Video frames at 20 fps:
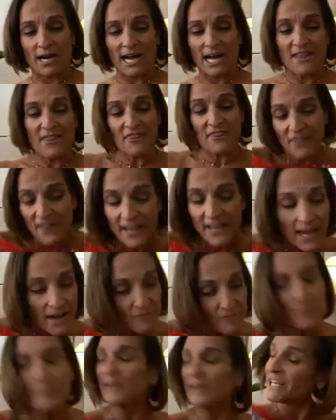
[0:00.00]
I think
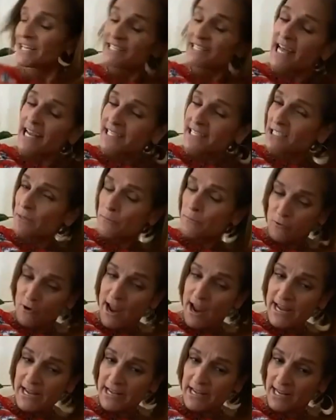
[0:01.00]
everybody takes a
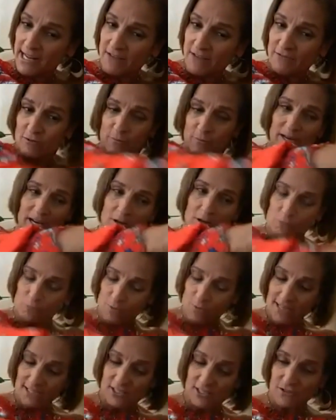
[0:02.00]
break. Everybody
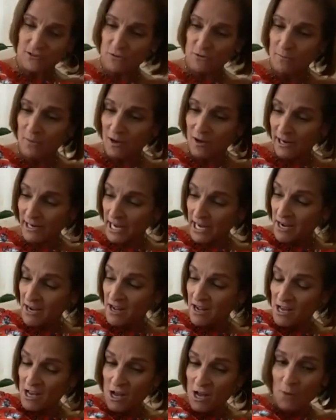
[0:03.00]
rests their body.
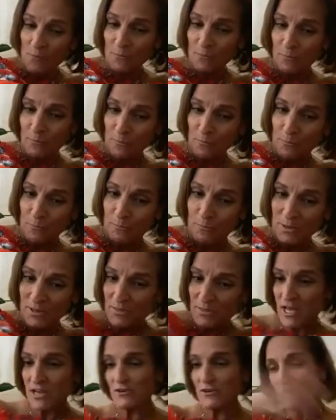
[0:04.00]
But
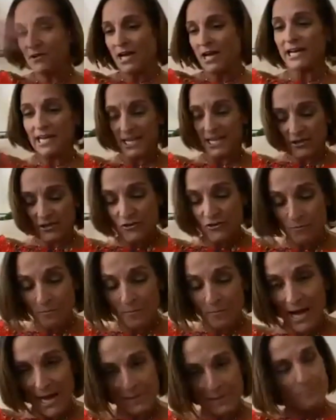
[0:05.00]
then you've got to get your
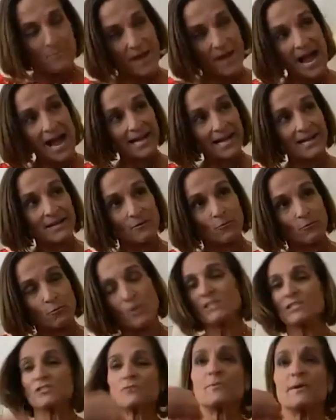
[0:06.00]
mind back
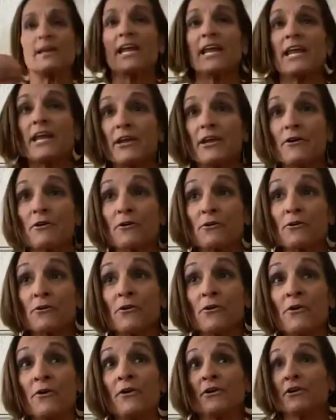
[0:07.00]
once we
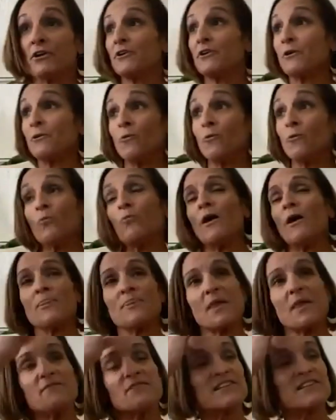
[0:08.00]
hear, you know, what
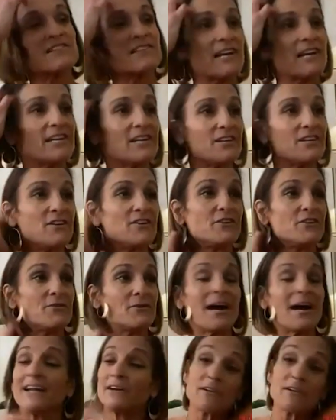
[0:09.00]
they've decided to do.
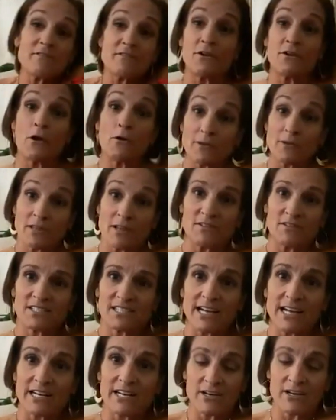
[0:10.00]
I don't even know what they've
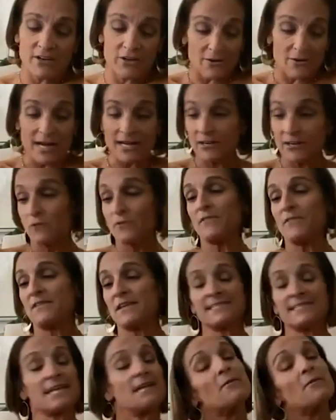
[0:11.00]
decided to do. I know that they
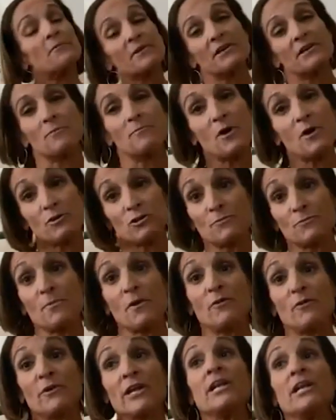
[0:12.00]
said they were going to
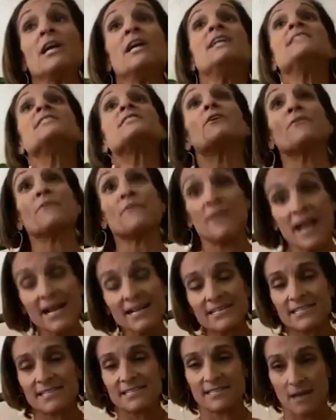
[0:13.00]
postpone it till
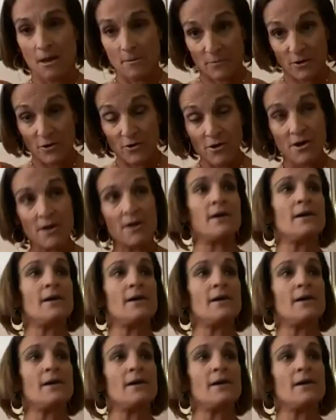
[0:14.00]
next summer.